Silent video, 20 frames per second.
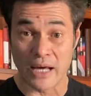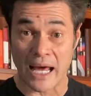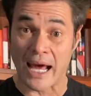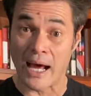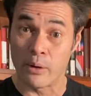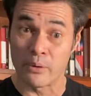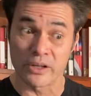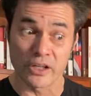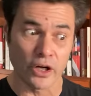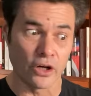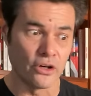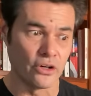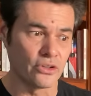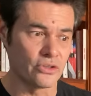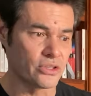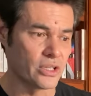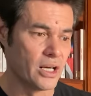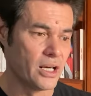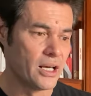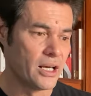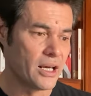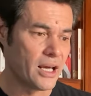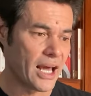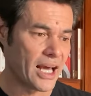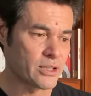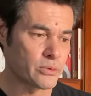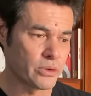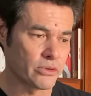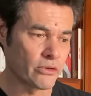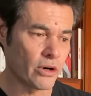how it goes.
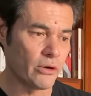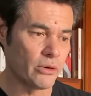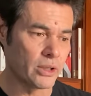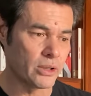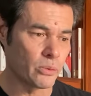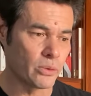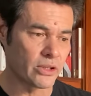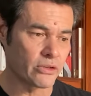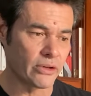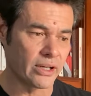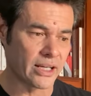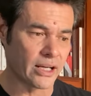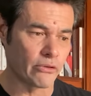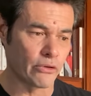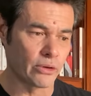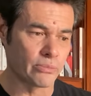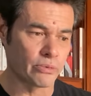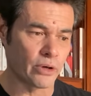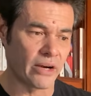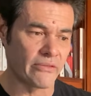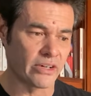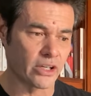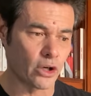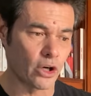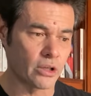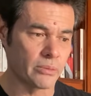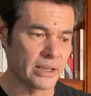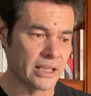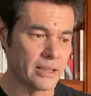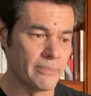As we grow it, we're creating our own private
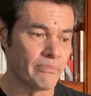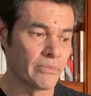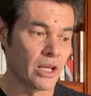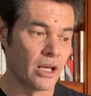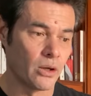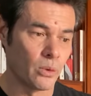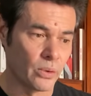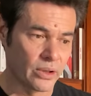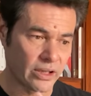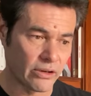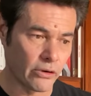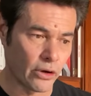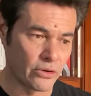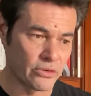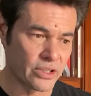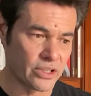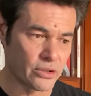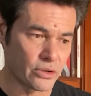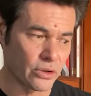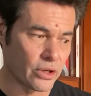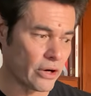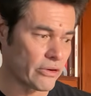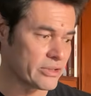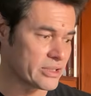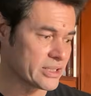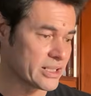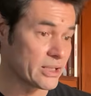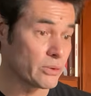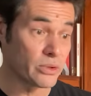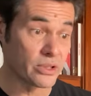economy with our own digital
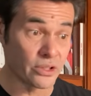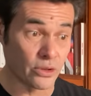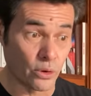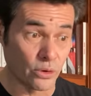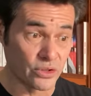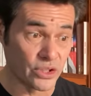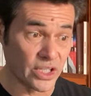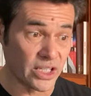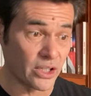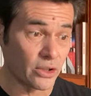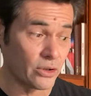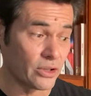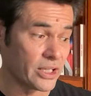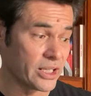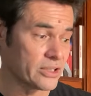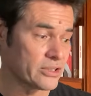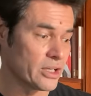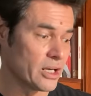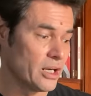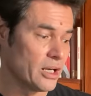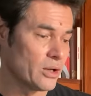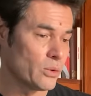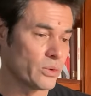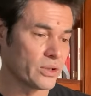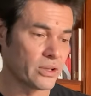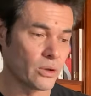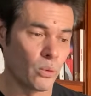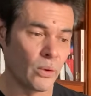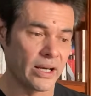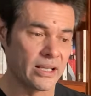currency, which is called Genie Coins,
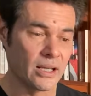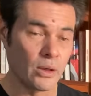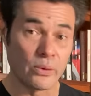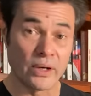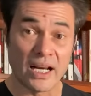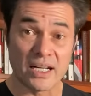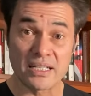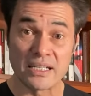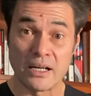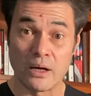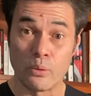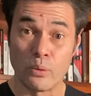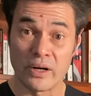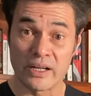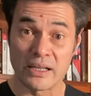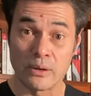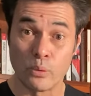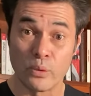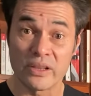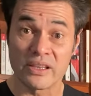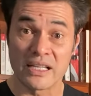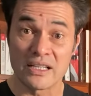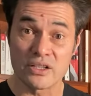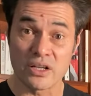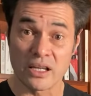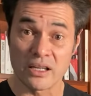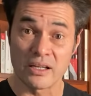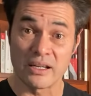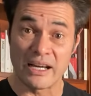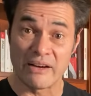with a way that we actually are working with each
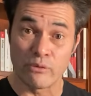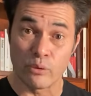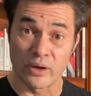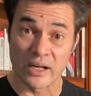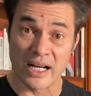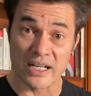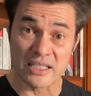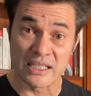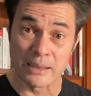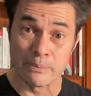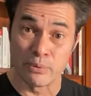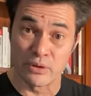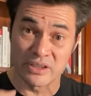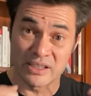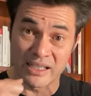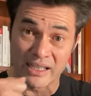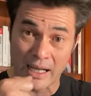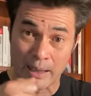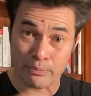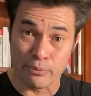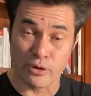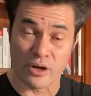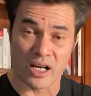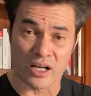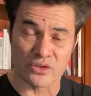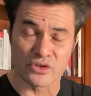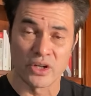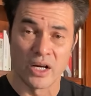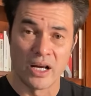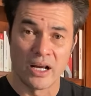other. Everyone actually puts in their products